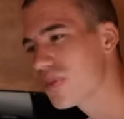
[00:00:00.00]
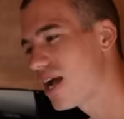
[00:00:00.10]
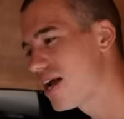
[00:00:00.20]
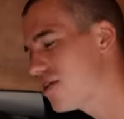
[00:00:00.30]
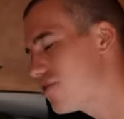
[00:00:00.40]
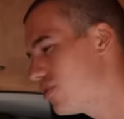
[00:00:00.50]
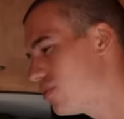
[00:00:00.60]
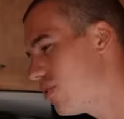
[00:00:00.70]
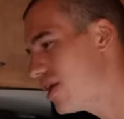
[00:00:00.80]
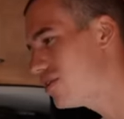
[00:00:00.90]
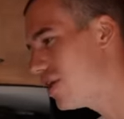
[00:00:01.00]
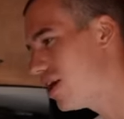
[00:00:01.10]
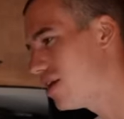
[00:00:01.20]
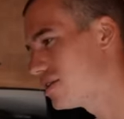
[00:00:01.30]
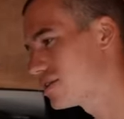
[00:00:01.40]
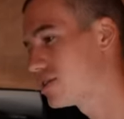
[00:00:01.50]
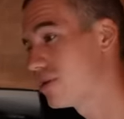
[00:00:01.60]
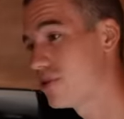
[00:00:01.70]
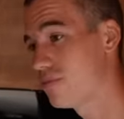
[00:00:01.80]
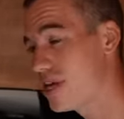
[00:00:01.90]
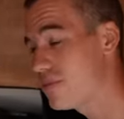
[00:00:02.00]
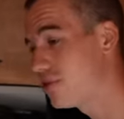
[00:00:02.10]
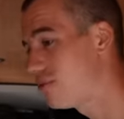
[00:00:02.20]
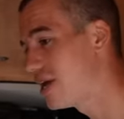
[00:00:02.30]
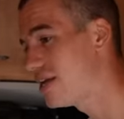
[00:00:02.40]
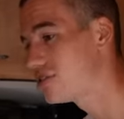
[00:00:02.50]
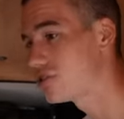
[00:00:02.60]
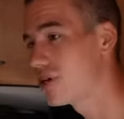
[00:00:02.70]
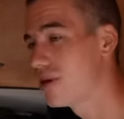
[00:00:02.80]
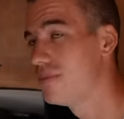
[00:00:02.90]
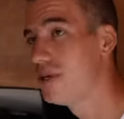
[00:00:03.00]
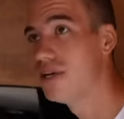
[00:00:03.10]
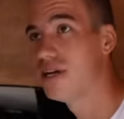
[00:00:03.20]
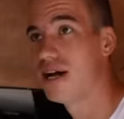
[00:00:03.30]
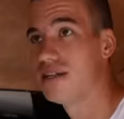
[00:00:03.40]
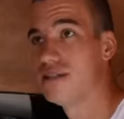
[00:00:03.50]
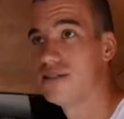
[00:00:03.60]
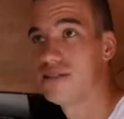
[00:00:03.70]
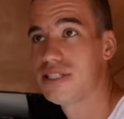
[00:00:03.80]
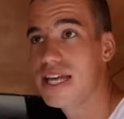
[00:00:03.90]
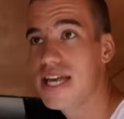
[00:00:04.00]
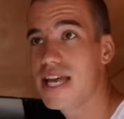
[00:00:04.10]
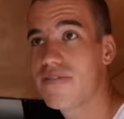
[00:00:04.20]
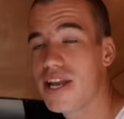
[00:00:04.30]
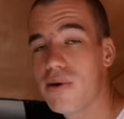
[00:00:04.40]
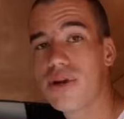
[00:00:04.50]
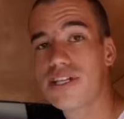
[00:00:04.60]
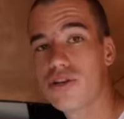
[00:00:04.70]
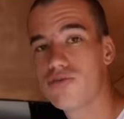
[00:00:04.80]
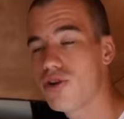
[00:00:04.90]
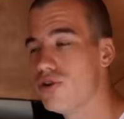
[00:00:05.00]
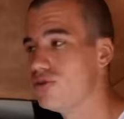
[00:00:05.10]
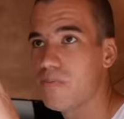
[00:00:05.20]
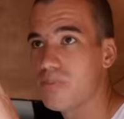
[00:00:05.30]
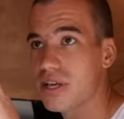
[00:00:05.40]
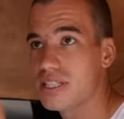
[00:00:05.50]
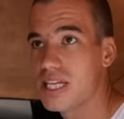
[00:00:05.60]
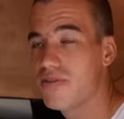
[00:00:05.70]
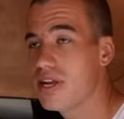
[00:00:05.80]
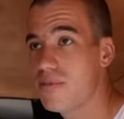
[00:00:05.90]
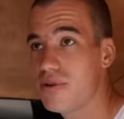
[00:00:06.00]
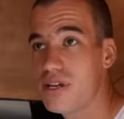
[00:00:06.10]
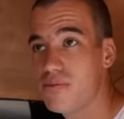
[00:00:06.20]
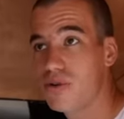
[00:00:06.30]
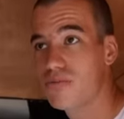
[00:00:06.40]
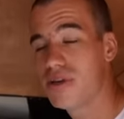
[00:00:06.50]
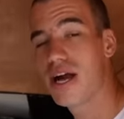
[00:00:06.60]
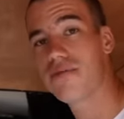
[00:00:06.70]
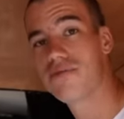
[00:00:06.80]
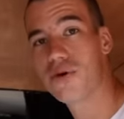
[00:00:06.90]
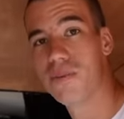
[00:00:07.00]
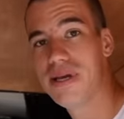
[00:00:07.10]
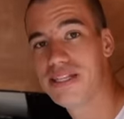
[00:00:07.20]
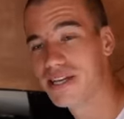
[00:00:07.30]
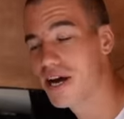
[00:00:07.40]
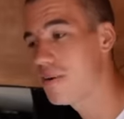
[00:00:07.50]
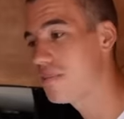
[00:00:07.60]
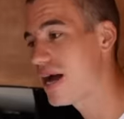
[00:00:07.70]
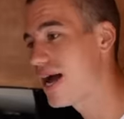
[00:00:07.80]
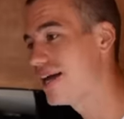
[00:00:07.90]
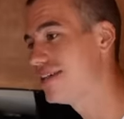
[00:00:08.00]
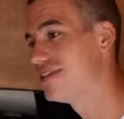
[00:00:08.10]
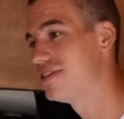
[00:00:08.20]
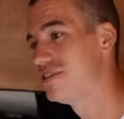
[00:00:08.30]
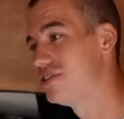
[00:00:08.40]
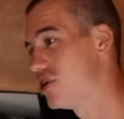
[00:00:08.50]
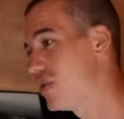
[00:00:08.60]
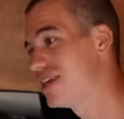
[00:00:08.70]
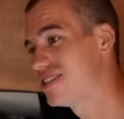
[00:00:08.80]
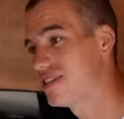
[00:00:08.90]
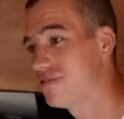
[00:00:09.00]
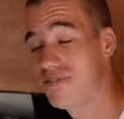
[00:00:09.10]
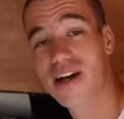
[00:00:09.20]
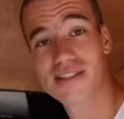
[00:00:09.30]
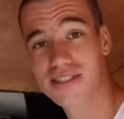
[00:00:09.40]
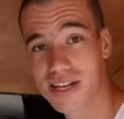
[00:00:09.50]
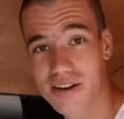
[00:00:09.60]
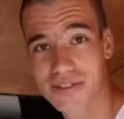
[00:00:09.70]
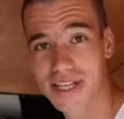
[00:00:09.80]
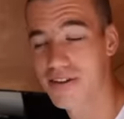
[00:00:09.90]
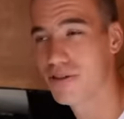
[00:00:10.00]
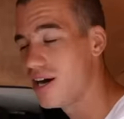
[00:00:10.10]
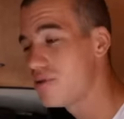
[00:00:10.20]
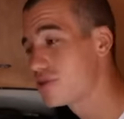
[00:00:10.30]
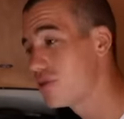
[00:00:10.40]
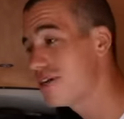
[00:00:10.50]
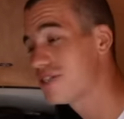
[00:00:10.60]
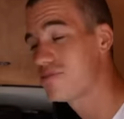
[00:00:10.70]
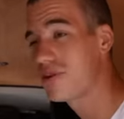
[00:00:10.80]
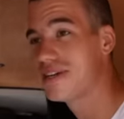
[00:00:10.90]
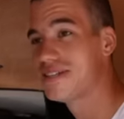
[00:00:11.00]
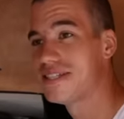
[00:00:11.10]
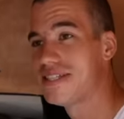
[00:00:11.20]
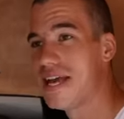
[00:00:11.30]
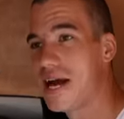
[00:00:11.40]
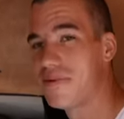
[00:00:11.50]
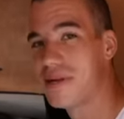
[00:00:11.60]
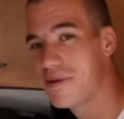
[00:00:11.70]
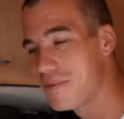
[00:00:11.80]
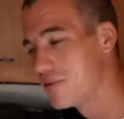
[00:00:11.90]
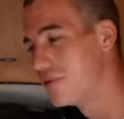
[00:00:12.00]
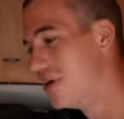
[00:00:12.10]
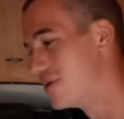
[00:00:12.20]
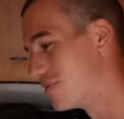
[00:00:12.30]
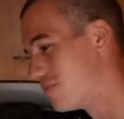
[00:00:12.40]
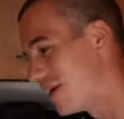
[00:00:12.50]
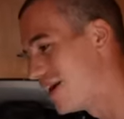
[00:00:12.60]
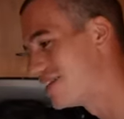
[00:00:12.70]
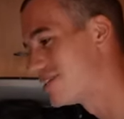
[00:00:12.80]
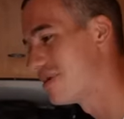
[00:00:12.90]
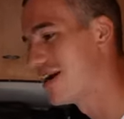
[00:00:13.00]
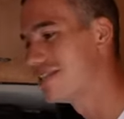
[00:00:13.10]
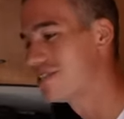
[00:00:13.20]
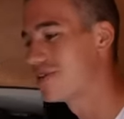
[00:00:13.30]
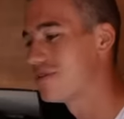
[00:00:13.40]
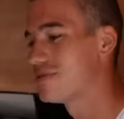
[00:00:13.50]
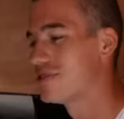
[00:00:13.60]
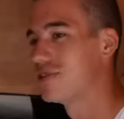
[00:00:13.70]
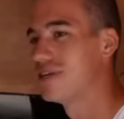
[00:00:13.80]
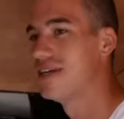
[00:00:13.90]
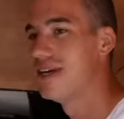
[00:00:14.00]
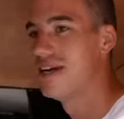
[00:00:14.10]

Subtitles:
And I thought, why not ask some of the people on my Instagram and see if anyone is en route. See if anybody would be up for meeting up and doing some fun stuff together. I was quite surprised to see how many people replied to my Instagram story.